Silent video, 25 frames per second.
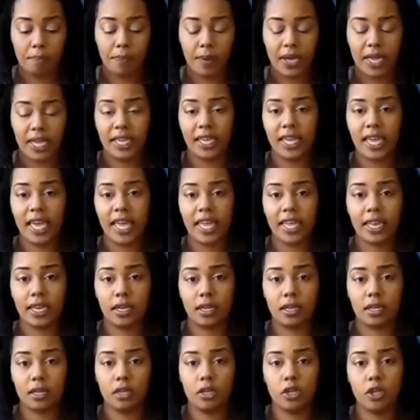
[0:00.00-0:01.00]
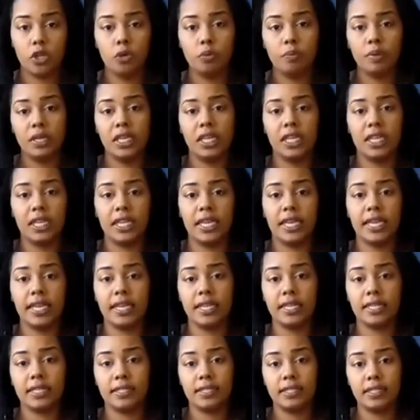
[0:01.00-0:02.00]
but yet new
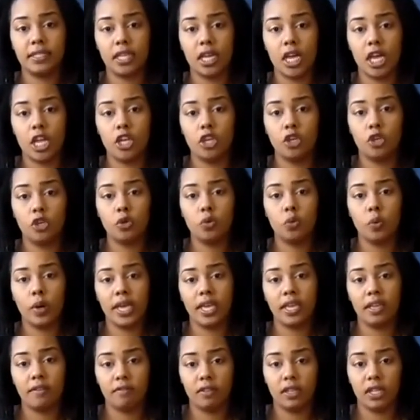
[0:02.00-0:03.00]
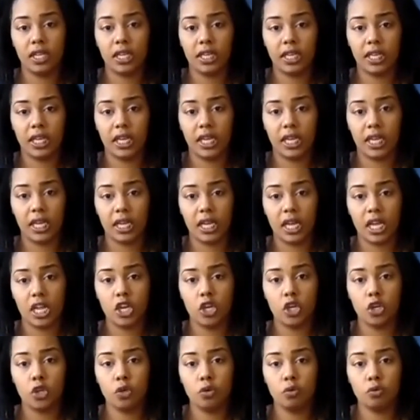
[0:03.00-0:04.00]
beginnings, a new way of looking, a
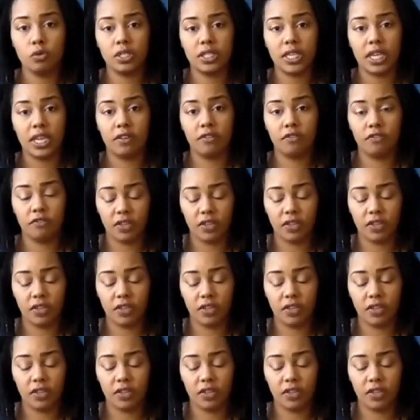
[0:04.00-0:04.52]
new set of